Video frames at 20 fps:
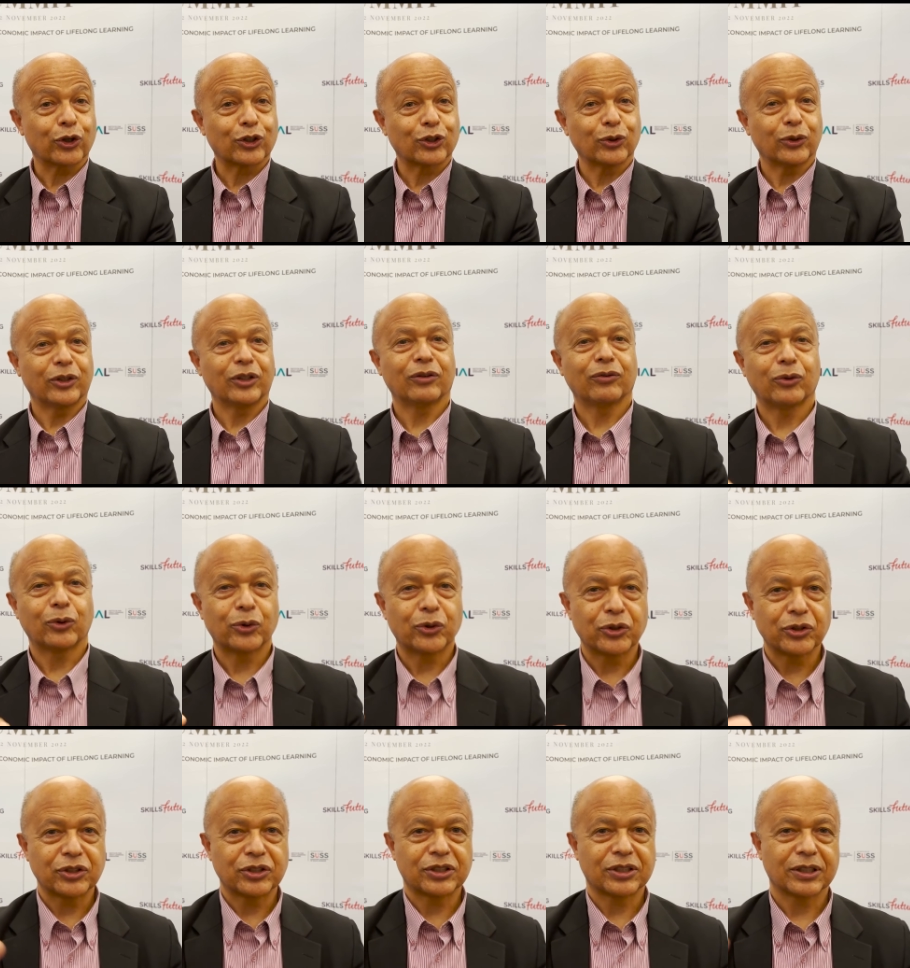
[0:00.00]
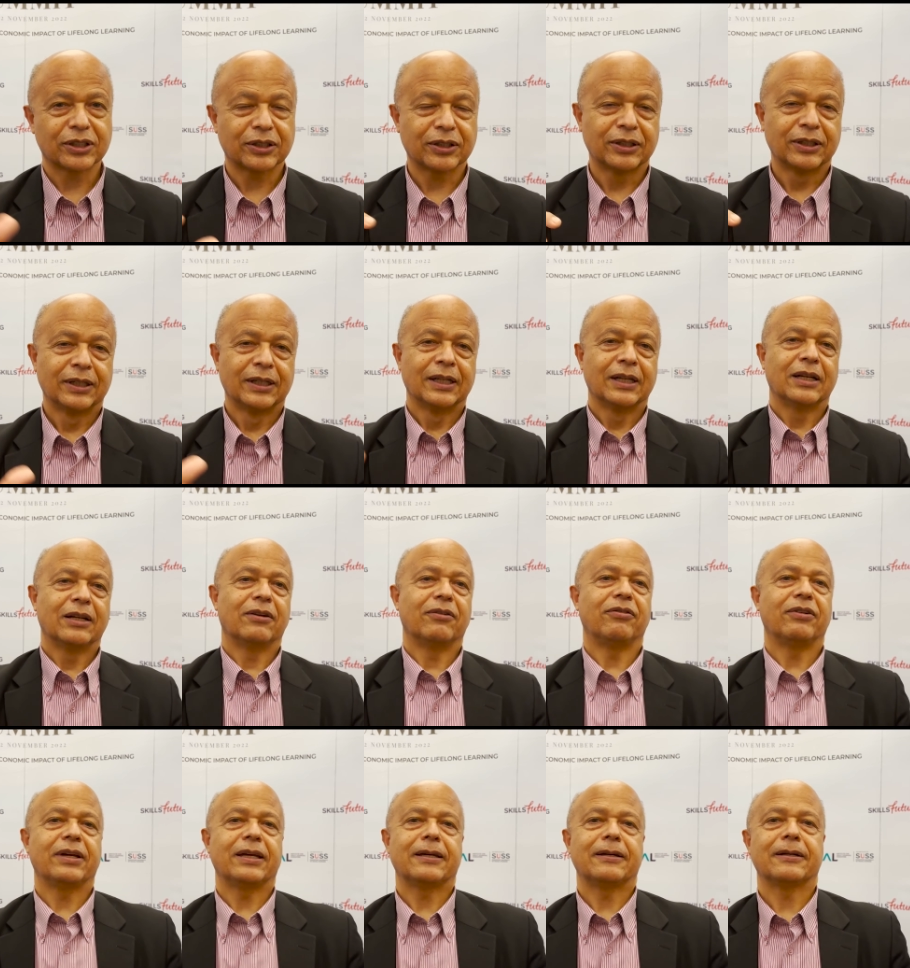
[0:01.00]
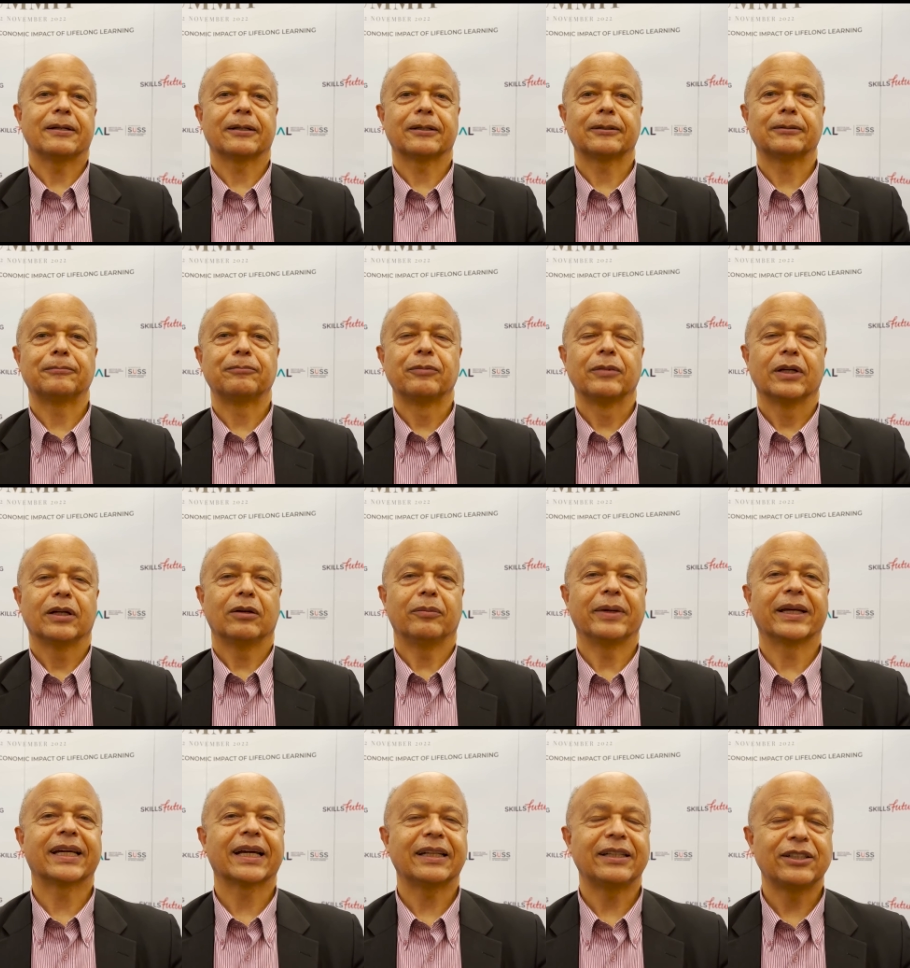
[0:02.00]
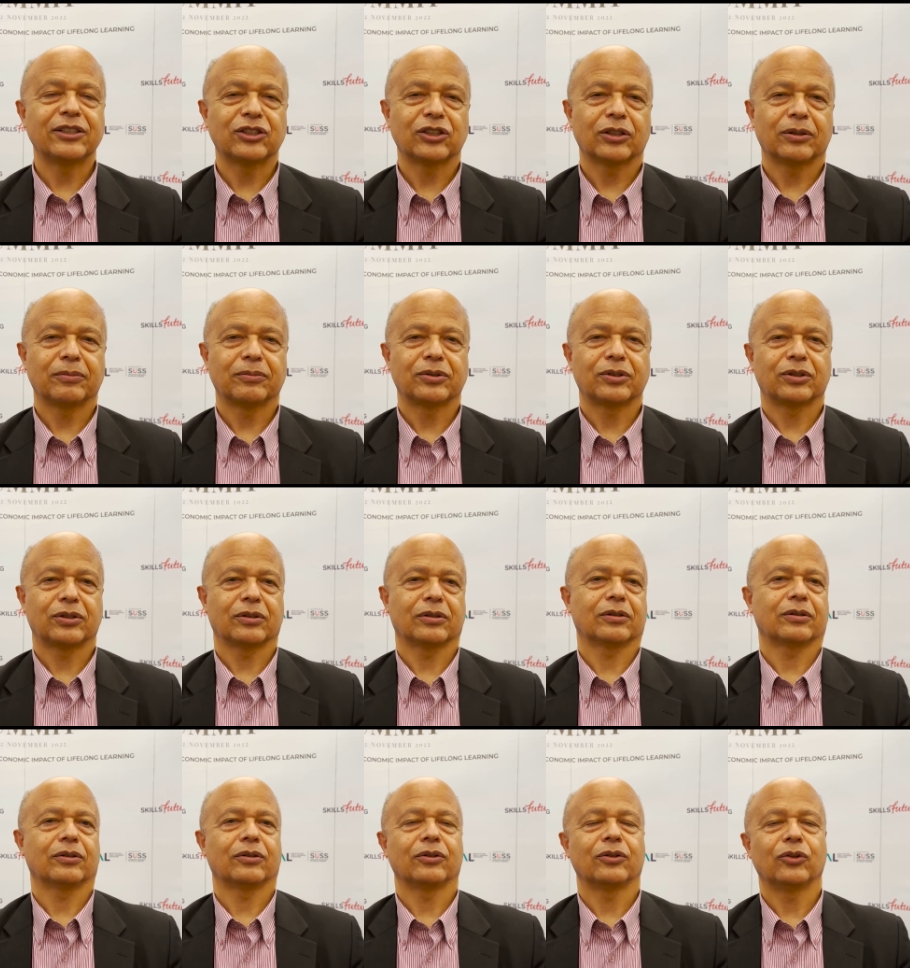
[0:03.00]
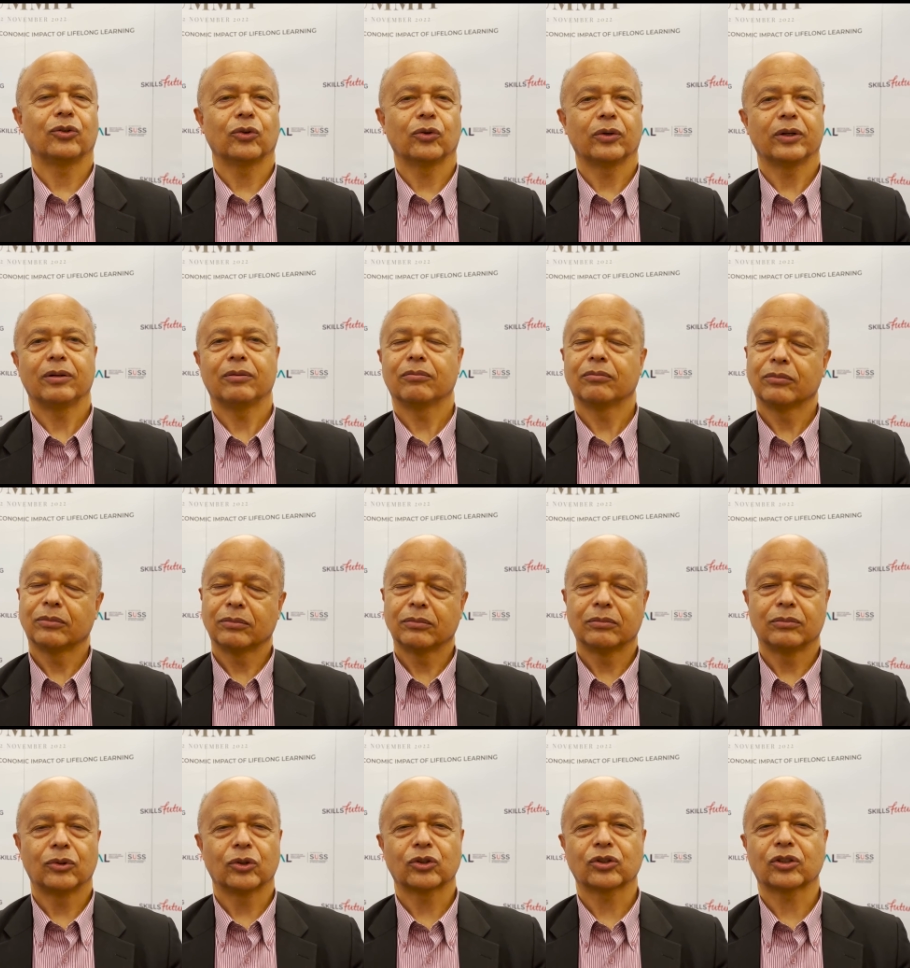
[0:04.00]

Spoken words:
So in other words, the mechanisms in most